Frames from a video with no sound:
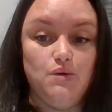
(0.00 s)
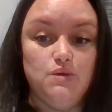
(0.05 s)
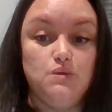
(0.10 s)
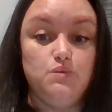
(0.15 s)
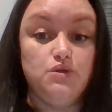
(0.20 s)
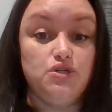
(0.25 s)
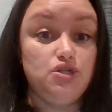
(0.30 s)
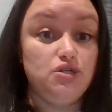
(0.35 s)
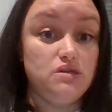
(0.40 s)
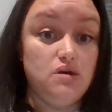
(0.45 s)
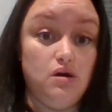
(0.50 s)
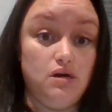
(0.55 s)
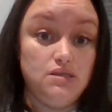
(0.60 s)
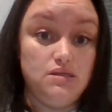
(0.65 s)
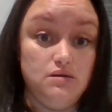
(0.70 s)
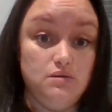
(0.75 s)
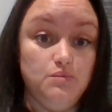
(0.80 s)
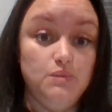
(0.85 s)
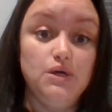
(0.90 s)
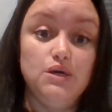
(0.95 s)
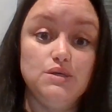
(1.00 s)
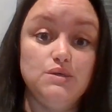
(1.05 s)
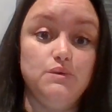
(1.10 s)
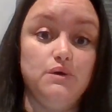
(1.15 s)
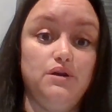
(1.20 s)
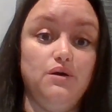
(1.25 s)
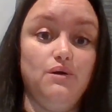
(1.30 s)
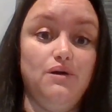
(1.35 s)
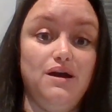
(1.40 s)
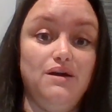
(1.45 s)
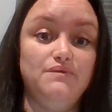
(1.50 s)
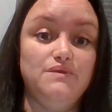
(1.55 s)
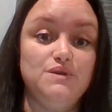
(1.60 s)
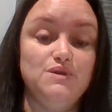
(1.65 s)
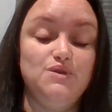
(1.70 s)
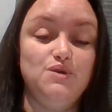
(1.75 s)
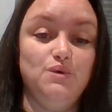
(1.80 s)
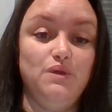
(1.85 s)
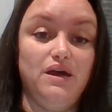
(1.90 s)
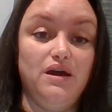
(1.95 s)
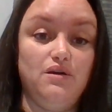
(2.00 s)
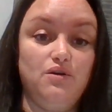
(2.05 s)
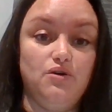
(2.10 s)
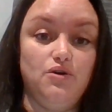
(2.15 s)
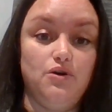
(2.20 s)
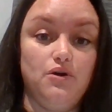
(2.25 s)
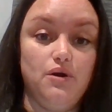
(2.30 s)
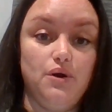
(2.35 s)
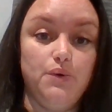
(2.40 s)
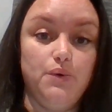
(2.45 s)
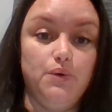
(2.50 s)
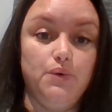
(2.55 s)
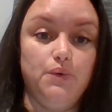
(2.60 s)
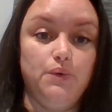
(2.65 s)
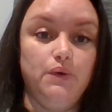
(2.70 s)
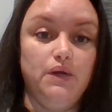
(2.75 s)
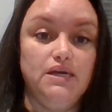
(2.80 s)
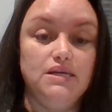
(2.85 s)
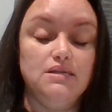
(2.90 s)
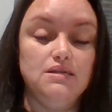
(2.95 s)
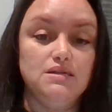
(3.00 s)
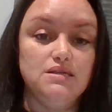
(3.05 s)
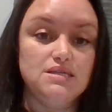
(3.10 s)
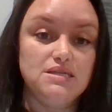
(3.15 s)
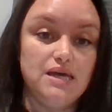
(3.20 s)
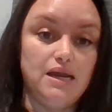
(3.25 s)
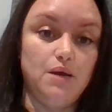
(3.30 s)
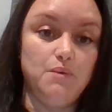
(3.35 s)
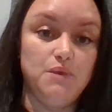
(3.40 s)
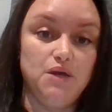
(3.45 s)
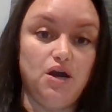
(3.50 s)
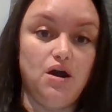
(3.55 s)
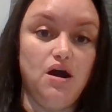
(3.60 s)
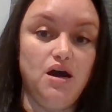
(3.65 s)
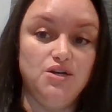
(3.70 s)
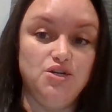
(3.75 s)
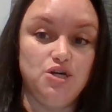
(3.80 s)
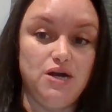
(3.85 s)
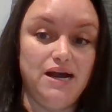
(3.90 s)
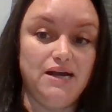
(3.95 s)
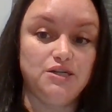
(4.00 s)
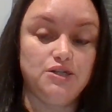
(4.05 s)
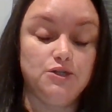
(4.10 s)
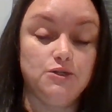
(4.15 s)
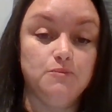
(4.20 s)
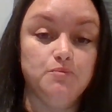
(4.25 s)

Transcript: which is awesome because we don't have to do that on our own and set up the contractor.